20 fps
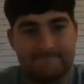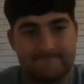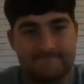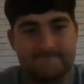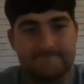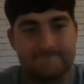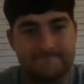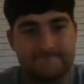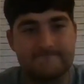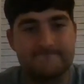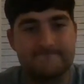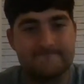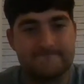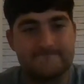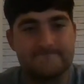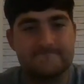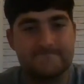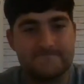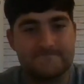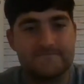
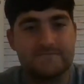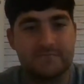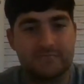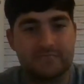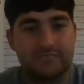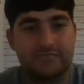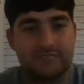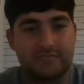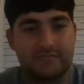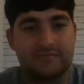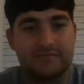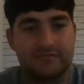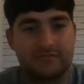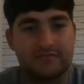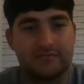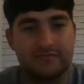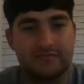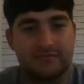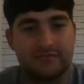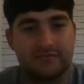
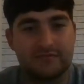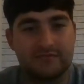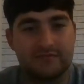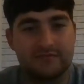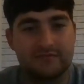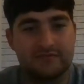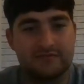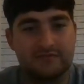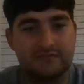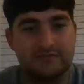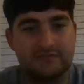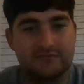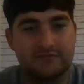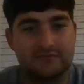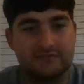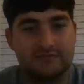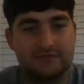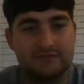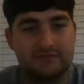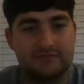
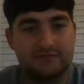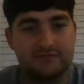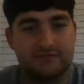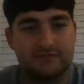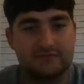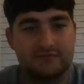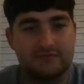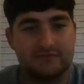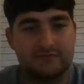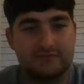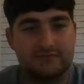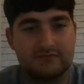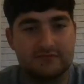(silent)